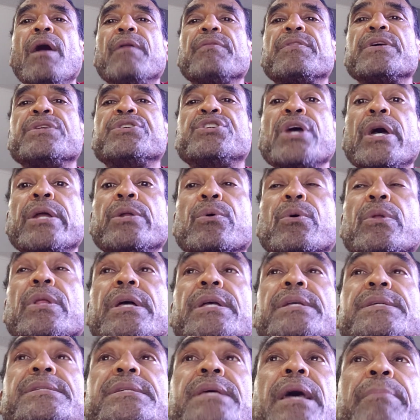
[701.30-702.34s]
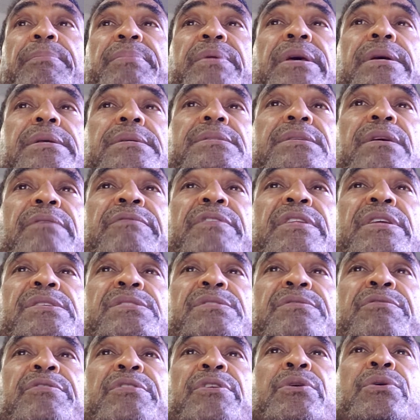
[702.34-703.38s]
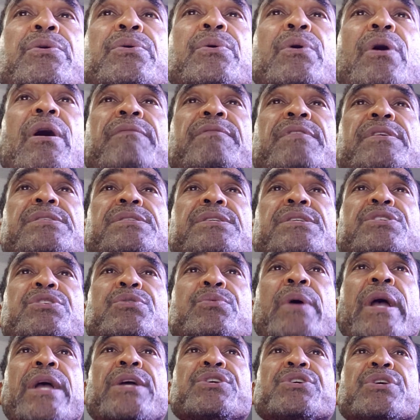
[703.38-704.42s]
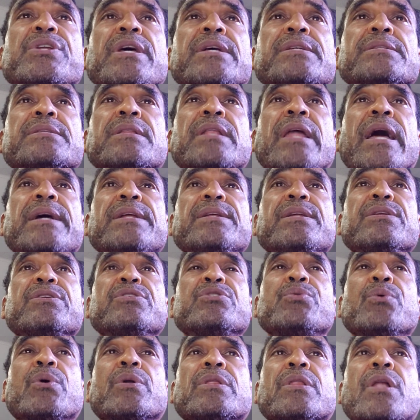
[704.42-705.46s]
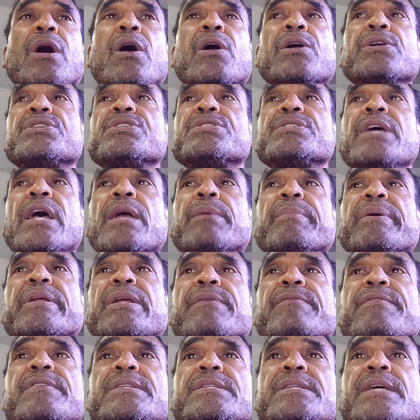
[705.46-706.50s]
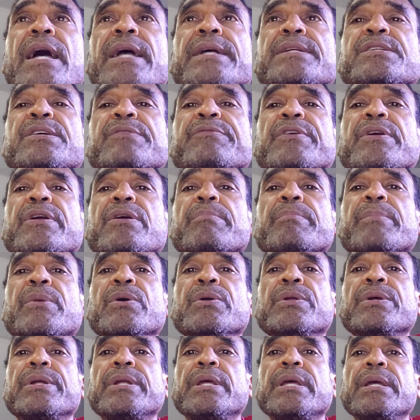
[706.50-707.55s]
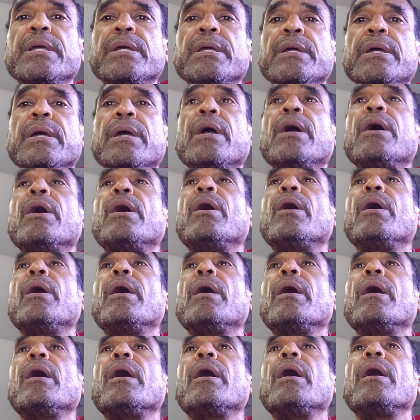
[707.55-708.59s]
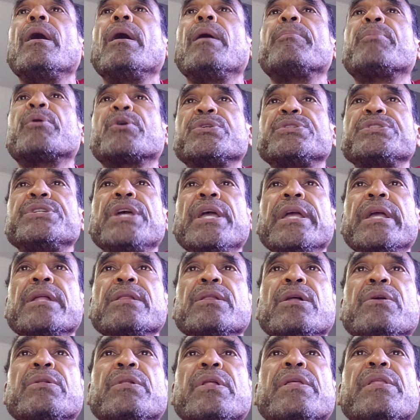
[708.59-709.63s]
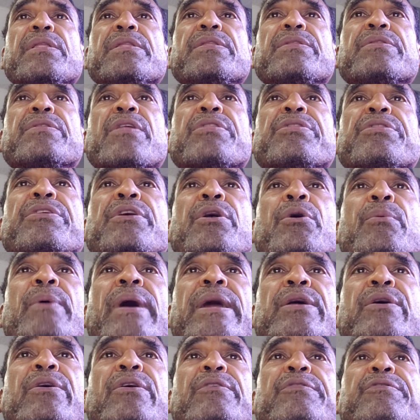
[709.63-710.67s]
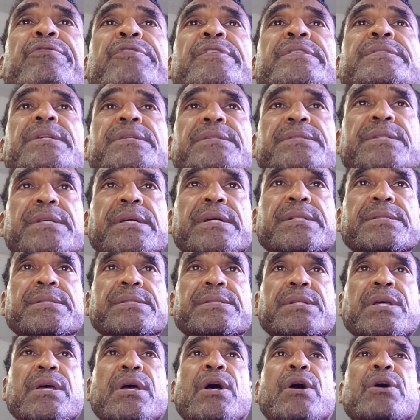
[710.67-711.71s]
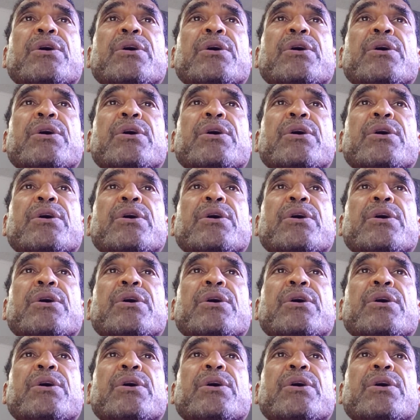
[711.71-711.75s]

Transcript: The general acceptance of this view of the situation has led to a large segment of the scientific community particularly the theoretical physicists,